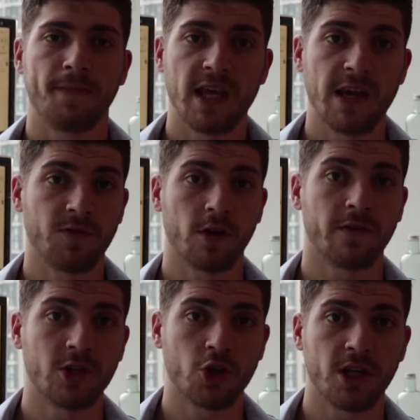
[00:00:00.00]
If you've
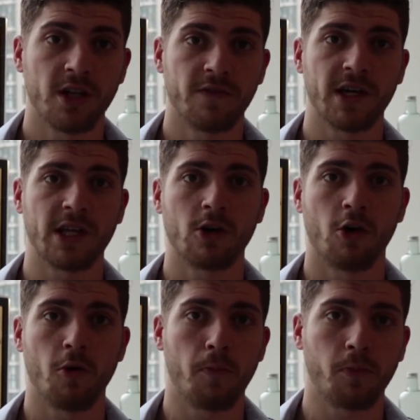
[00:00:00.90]
enjoyed the
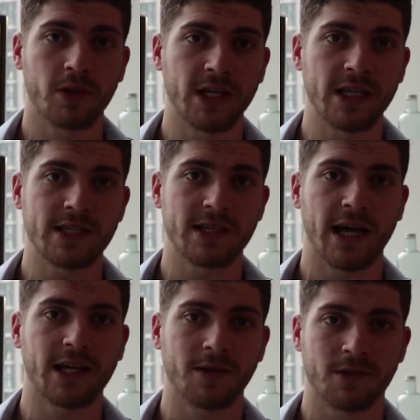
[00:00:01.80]
video, please
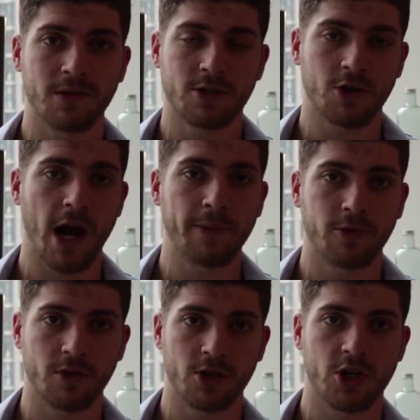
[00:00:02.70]
like and subscribe
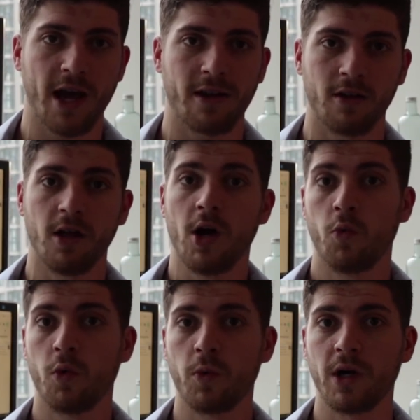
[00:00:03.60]
to the channel.
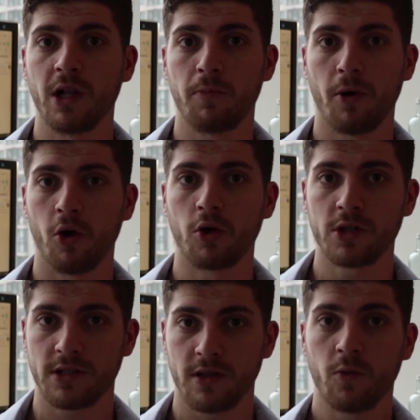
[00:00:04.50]
We will
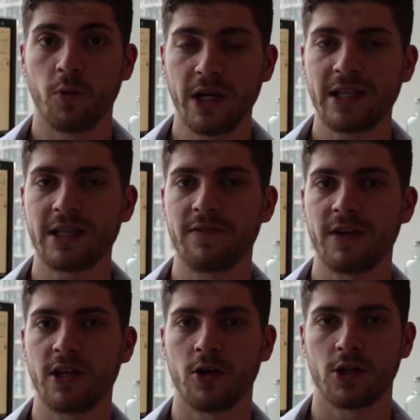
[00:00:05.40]
post weekly
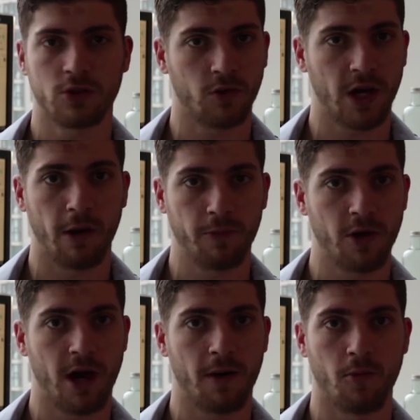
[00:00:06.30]
videos to help
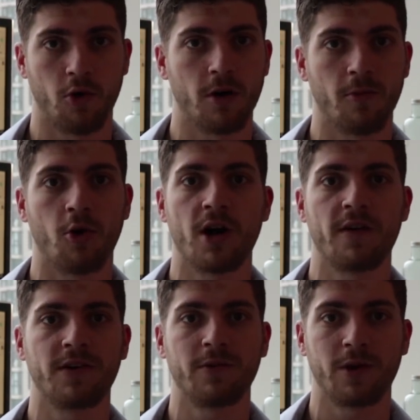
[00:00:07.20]
you out more and more
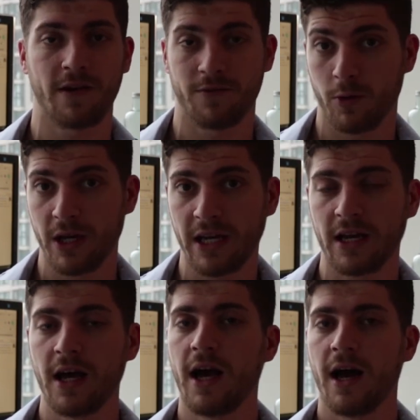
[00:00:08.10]
every
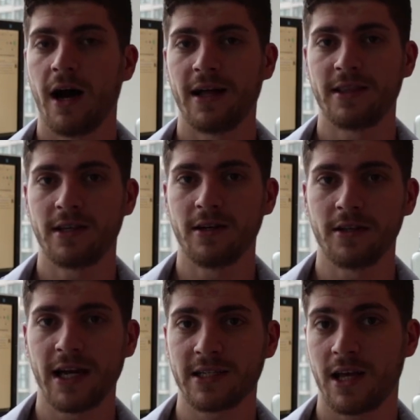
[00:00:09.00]
week. Until
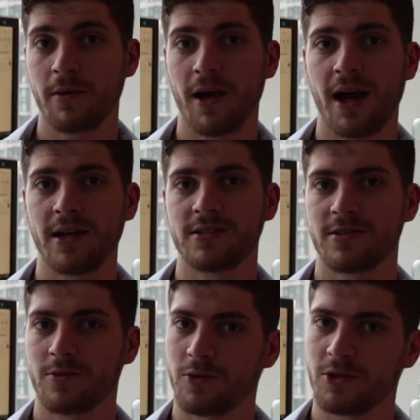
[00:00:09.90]
next time,
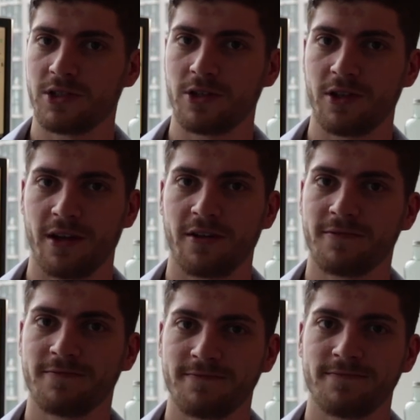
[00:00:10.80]
guys, we'll see you then.